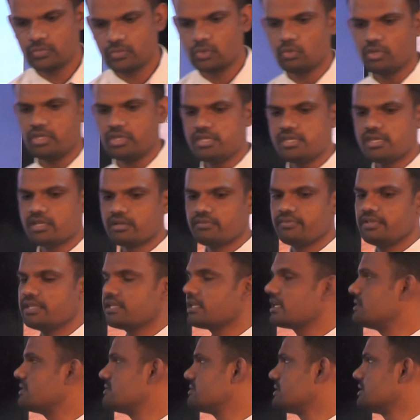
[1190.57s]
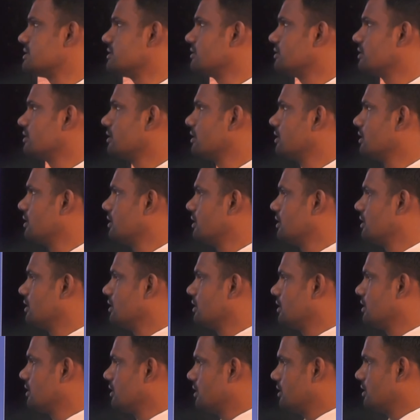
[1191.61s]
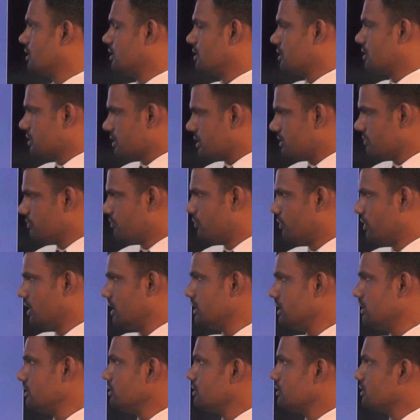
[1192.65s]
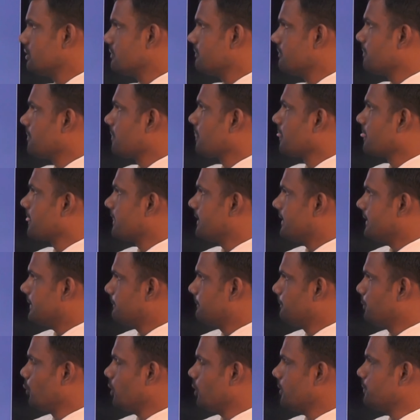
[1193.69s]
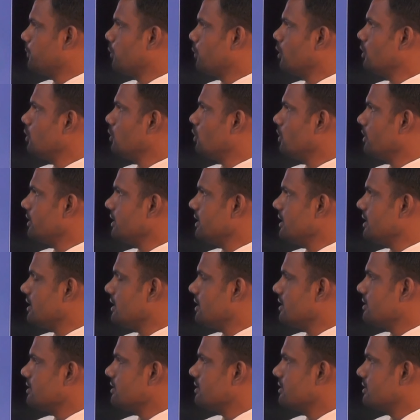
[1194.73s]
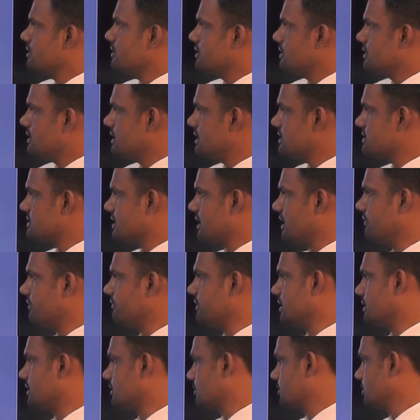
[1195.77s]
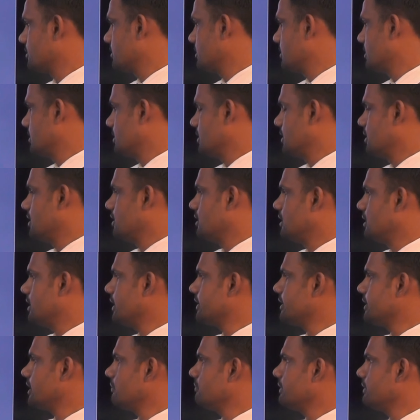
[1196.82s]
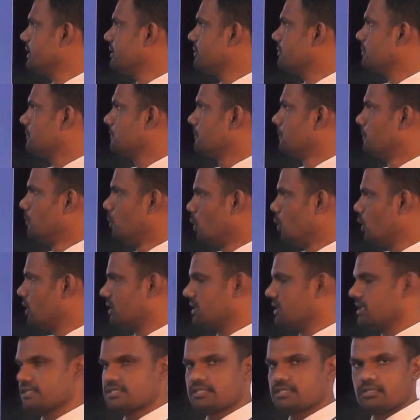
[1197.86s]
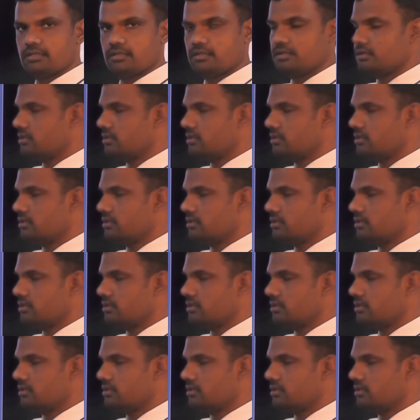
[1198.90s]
So here we can see if one portfolio A is having little bit more risk,